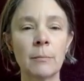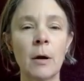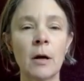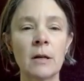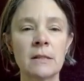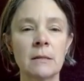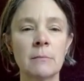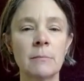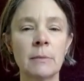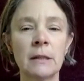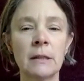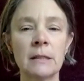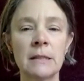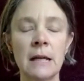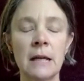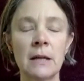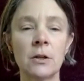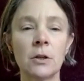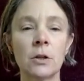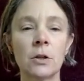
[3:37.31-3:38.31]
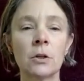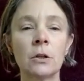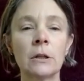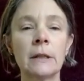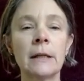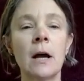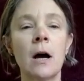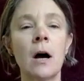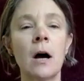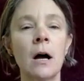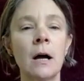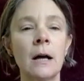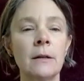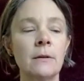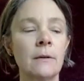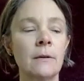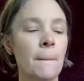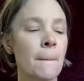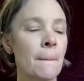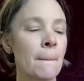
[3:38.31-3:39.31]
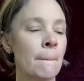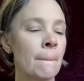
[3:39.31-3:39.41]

possibilitator early on